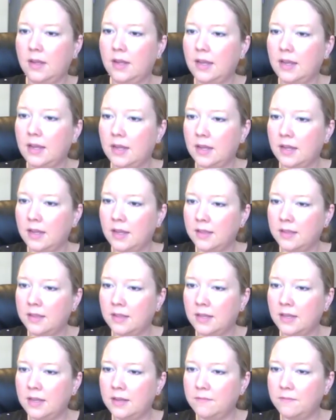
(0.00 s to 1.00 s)
And
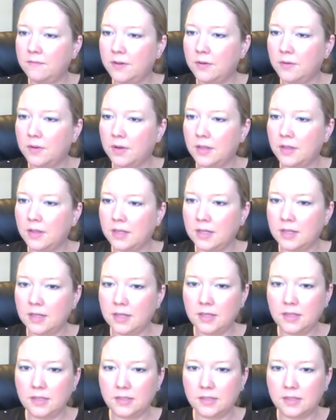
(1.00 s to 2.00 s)
the info on
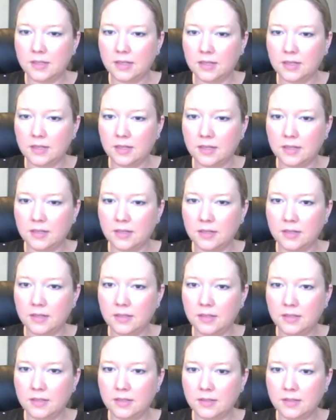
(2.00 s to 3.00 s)
this
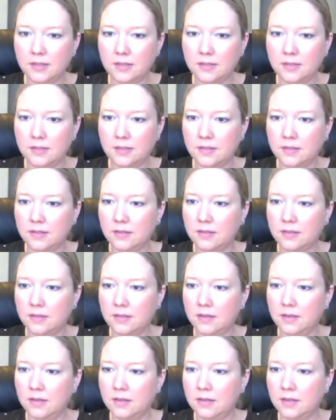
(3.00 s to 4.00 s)
is,
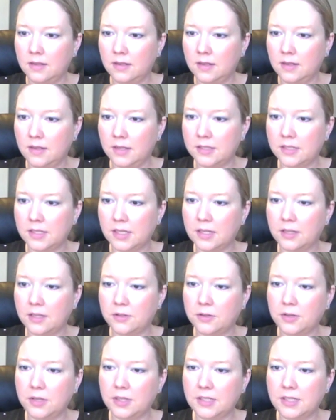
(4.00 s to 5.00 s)
it's on a
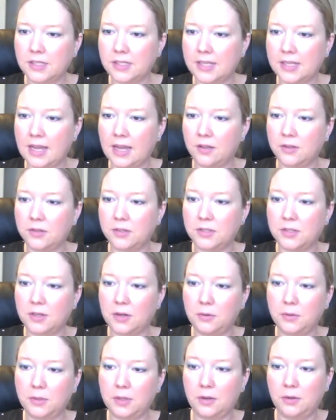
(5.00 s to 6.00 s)
36 count
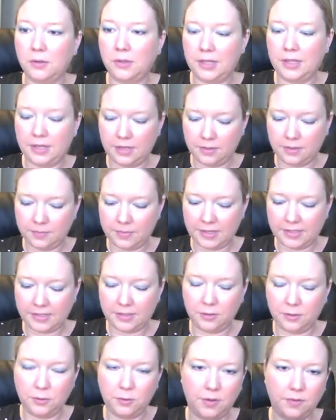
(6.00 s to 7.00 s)
solo linen by
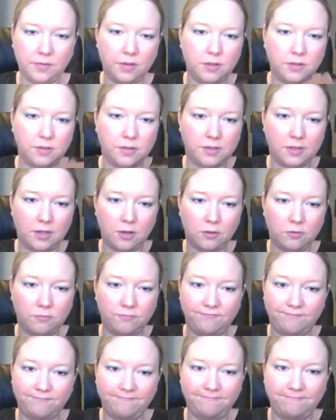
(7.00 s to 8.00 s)
Silk Weavers. So
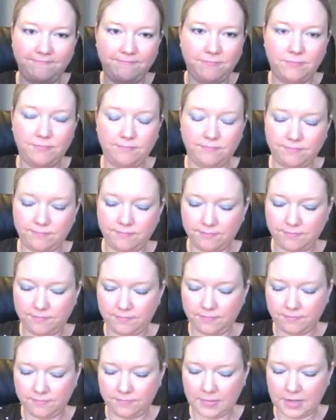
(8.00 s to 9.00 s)

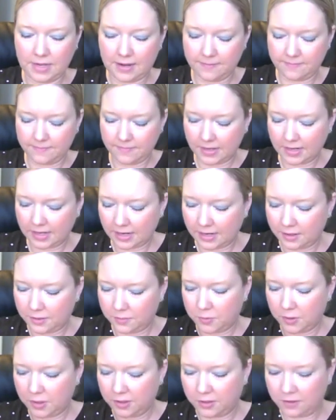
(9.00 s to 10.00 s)
yeah, I got it in
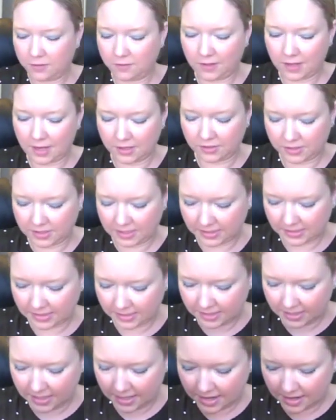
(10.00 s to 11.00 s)
one of their flash sales that
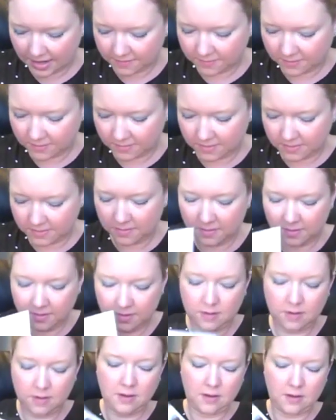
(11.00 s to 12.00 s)
they have
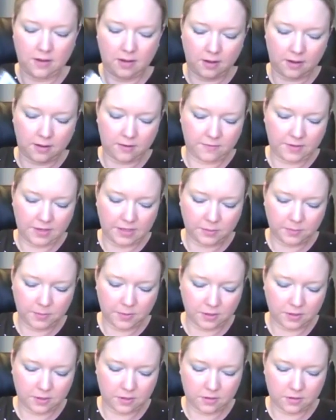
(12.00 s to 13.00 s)
on
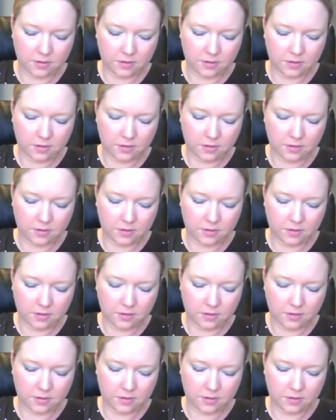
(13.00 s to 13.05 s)
Facebook.